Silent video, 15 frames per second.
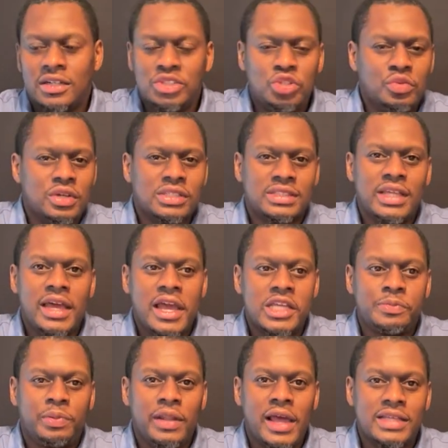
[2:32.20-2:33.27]
doing
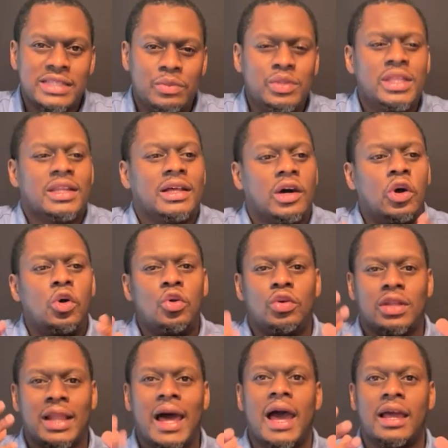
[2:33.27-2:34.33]
stage plays. Like we did a whole
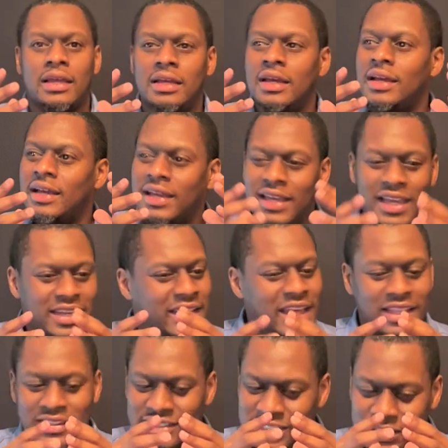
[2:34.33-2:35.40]
lot in
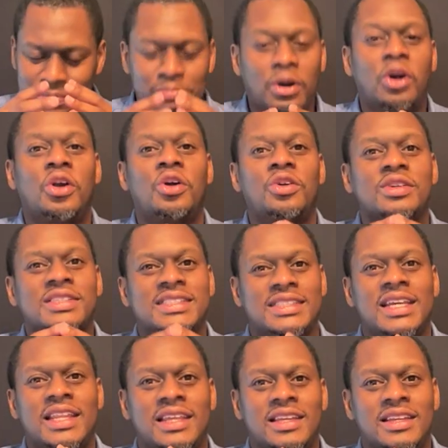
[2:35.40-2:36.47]
that small
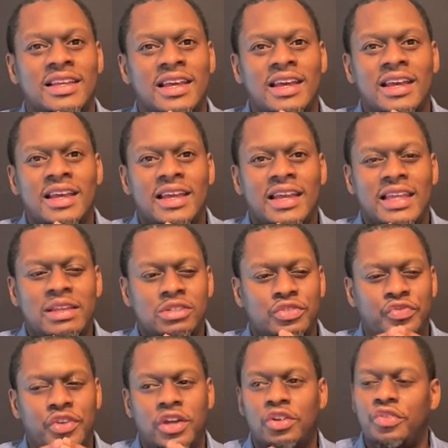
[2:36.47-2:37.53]
city. And it was
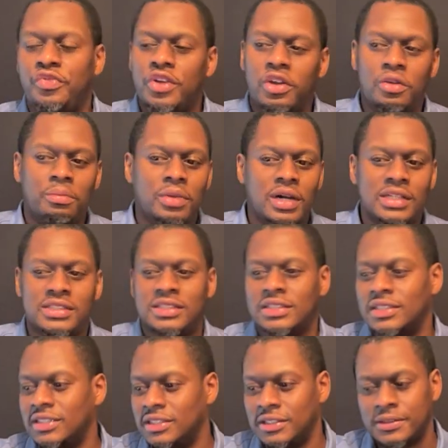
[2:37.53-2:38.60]
very, very much,
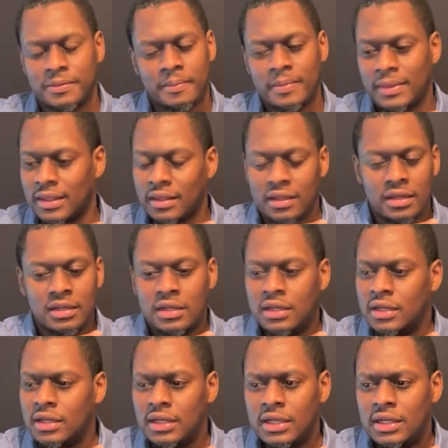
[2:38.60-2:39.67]

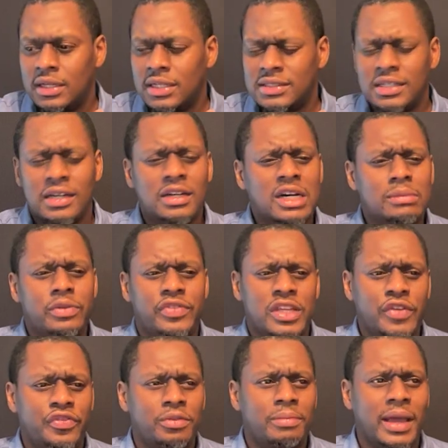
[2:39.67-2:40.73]
it's a hub of
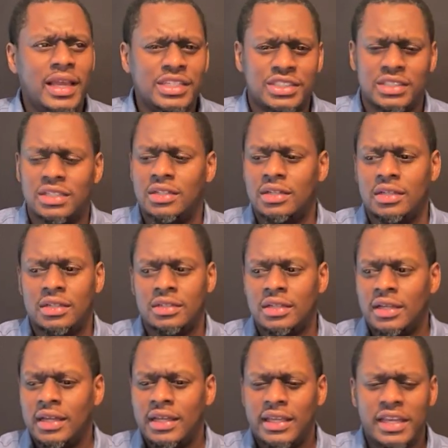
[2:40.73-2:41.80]
information and
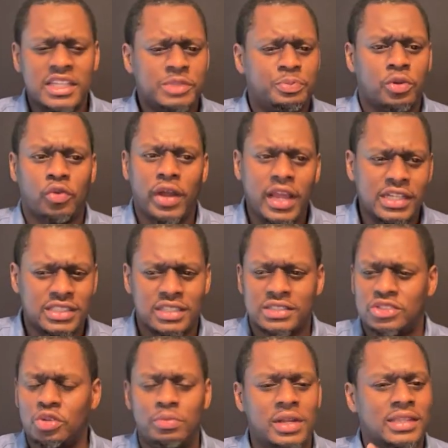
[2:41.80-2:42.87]
inspiration.
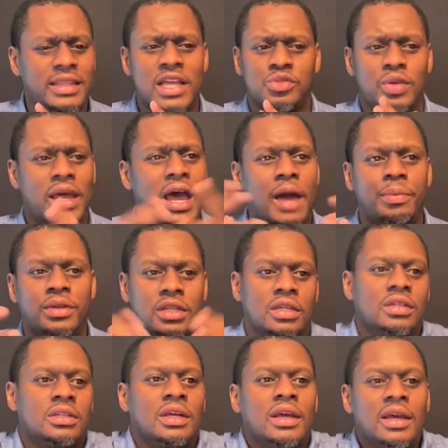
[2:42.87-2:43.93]
So many things were
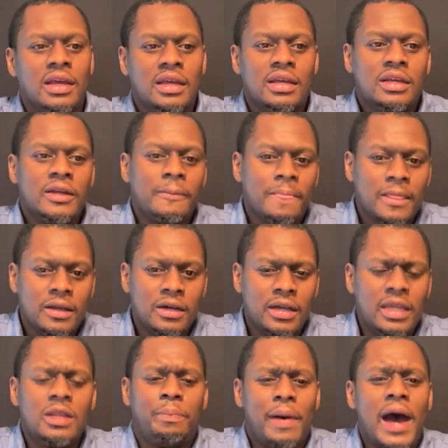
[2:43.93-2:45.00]
happening
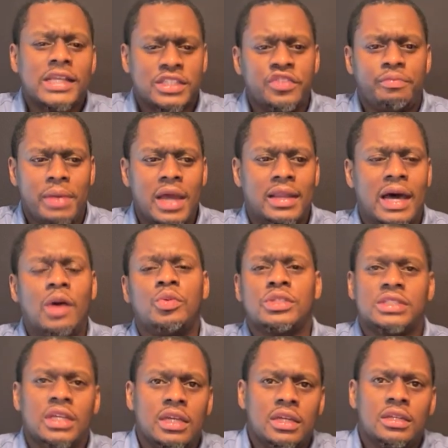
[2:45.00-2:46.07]
in a positive manner, I would
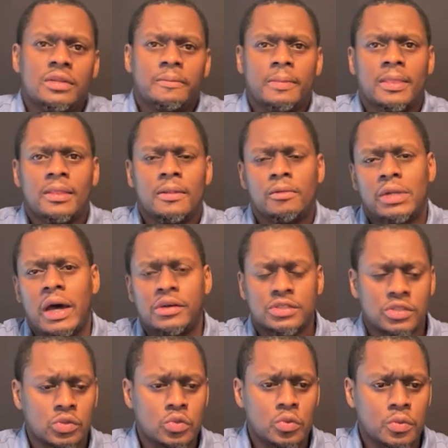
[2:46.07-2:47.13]
say, when I was
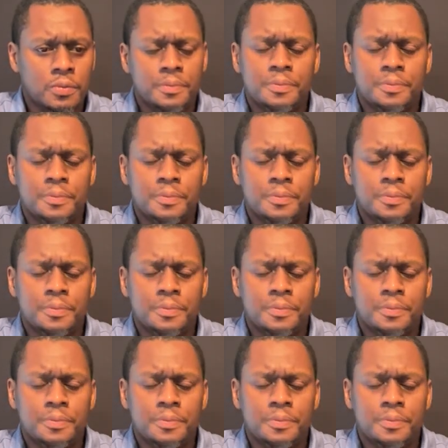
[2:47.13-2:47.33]
in school.